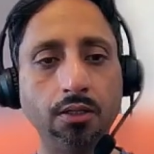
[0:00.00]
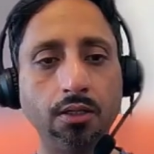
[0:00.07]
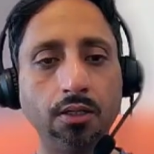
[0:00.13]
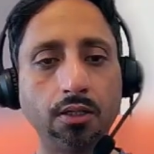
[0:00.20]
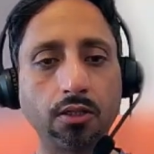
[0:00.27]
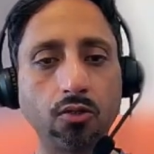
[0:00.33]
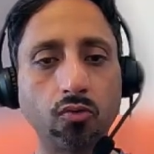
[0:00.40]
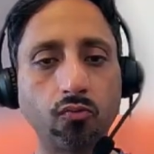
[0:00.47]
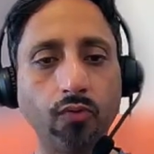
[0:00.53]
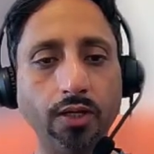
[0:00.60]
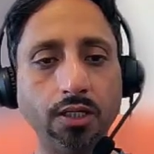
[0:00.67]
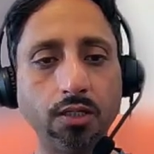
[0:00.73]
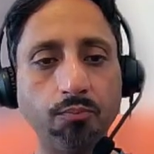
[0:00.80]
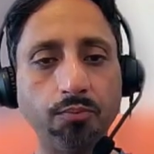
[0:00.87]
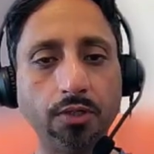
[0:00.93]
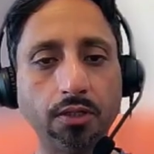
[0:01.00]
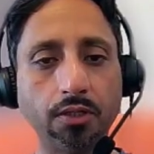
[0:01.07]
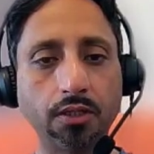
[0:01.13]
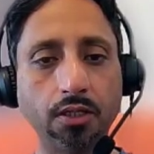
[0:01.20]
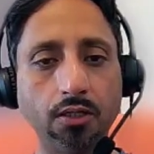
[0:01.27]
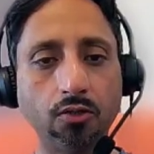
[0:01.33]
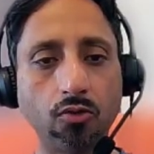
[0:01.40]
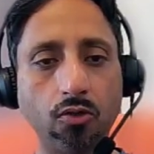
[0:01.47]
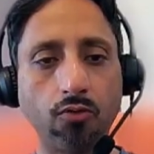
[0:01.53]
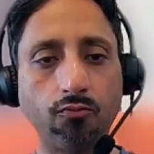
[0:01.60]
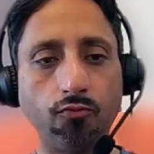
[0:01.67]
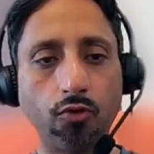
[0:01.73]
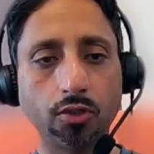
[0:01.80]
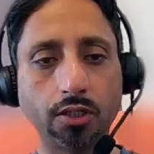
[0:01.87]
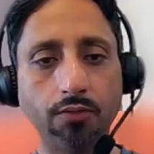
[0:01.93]
so 20% of
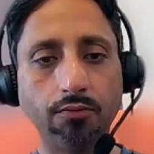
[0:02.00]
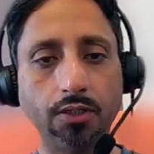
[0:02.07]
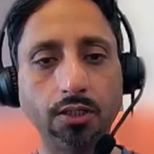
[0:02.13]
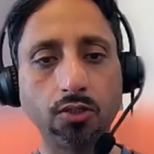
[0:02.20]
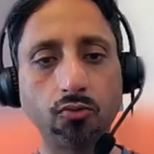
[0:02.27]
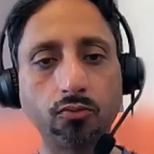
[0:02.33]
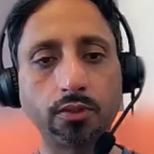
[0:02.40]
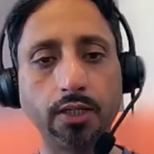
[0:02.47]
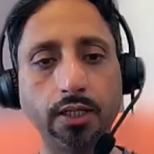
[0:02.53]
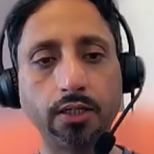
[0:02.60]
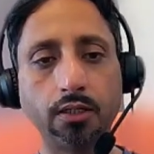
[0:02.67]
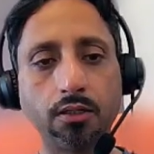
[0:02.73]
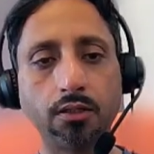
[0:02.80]
whatever you get